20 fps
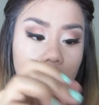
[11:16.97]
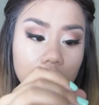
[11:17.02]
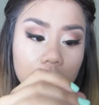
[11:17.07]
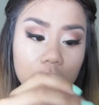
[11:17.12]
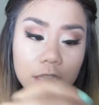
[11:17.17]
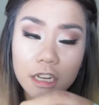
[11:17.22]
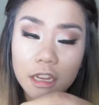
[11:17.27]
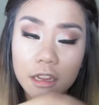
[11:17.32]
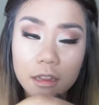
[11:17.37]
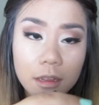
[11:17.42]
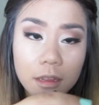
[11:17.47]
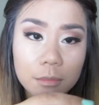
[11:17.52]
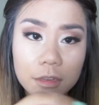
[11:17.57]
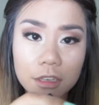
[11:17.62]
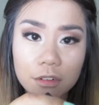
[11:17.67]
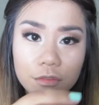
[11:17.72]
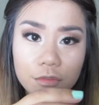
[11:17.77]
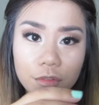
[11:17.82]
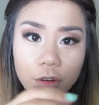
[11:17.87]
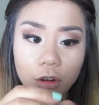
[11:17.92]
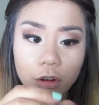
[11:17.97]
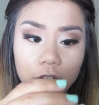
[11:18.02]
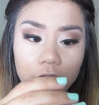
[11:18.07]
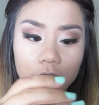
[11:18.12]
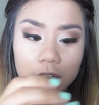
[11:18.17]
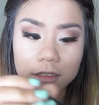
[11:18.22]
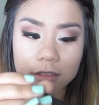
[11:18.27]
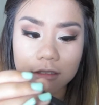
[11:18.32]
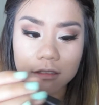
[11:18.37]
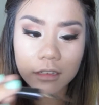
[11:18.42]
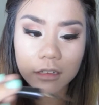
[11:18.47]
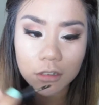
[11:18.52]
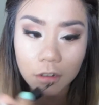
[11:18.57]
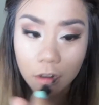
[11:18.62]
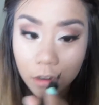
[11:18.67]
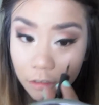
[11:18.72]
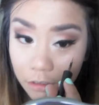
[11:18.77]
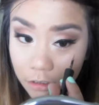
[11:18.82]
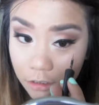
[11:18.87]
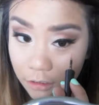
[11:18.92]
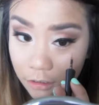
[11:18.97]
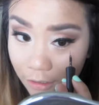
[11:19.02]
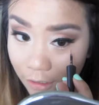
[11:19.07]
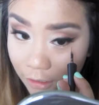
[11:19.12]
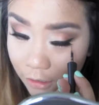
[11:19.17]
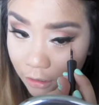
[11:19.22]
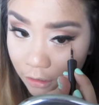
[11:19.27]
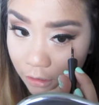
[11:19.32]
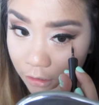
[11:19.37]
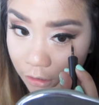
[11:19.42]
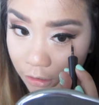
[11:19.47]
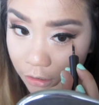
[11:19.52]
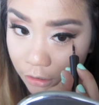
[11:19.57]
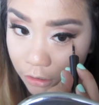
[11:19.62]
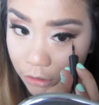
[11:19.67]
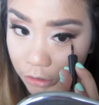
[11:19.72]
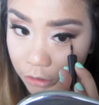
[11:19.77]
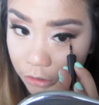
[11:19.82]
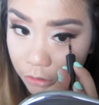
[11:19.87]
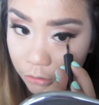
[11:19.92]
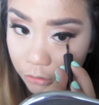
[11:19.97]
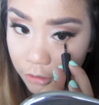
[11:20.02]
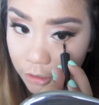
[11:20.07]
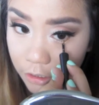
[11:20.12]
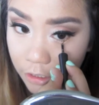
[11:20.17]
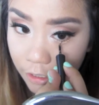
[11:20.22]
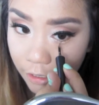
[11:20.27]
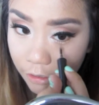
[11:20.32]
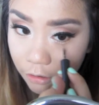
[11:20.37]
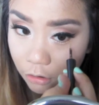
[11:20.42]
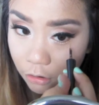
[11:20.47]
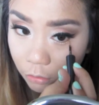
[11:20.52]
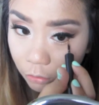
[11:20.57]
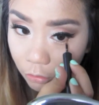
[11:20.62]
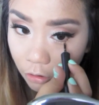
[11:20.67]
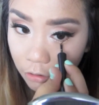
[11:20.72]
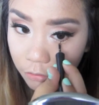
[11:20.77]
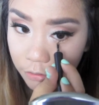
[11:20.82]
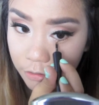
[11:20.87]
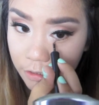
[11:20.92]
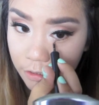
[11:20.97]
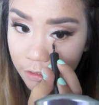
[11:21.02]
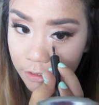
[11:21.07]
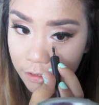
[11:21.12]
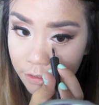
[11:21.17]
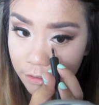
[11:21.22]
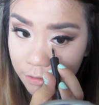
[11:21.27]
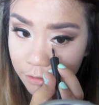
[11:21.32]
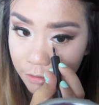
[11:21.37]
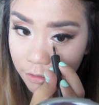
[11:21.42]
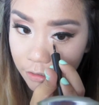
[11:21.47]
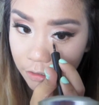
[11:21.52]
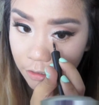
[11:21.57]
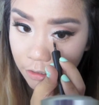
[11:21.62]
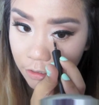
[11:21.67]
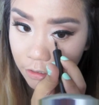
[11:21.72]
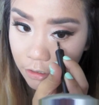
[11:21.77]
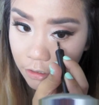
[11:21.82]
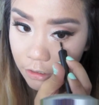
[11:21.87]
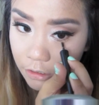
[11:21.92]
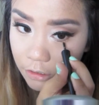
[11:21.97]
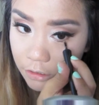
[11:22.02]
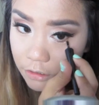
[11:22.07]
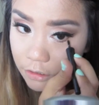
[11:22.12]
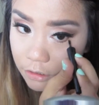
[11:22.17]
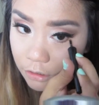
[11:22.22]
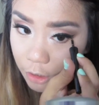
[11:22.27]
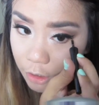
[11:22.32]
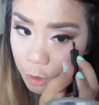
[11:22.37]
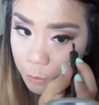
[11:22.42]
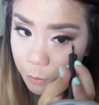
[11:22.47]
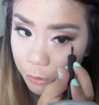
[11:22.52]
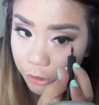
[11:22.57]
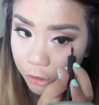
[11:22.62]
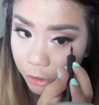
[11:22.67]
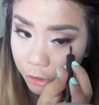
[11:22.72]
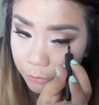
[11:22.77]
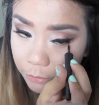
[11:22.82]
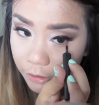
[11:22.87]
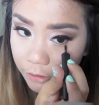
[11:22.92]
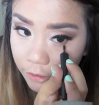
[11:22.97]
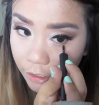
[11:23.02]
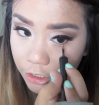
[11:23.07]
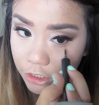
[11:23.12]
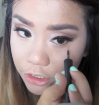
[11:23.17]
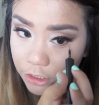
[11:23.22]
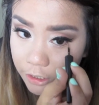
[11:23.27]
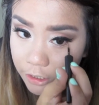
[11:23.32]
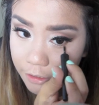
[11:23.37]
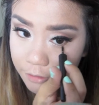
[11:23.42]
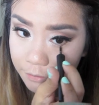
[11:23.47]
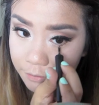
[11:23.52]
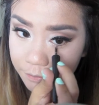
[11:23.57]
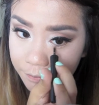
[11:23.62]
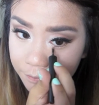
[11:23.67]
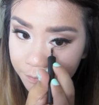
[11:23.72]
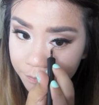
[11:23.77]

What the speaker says: I mean, for $1, like, you really can't go wrong with this. So I just put it under my lash line,